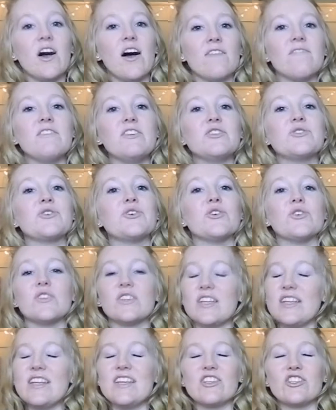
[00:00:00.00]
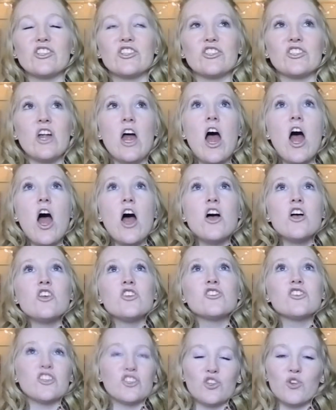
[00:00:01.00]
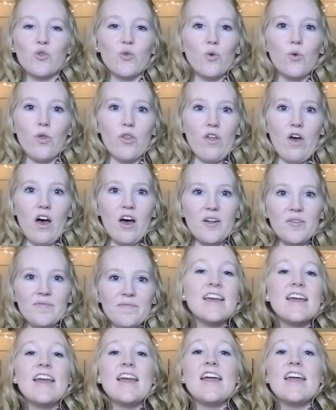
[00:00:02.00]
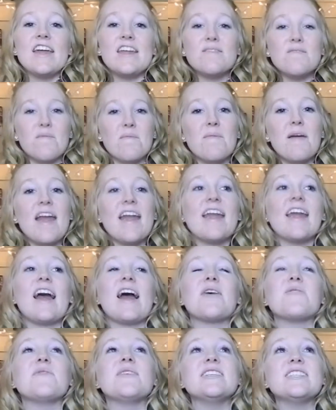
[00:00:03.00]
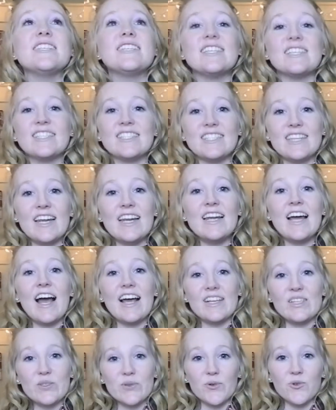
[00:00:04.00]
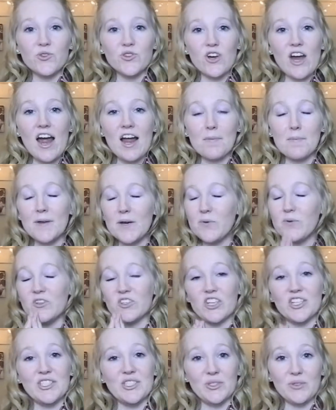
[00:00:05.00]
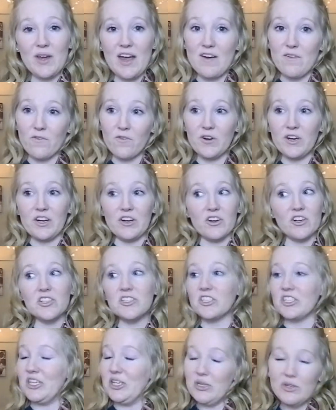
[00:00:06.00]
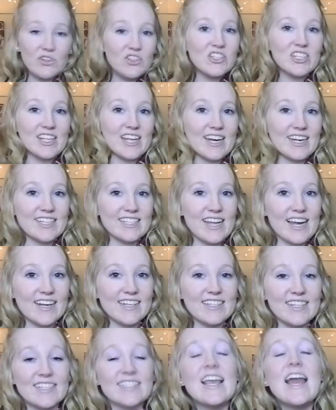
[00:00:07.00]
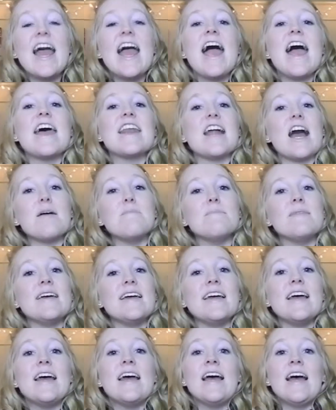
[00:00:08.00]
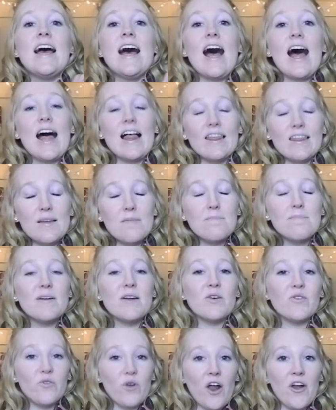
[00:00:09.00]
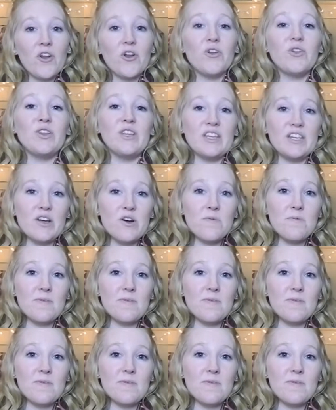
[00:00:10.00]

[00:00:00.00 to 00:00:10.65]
have these girls, and it's just such a cool thought. In May, I went to the state high school track meet, which I do every year. It's a huge thing in Texas, and I met Olympic runner Leo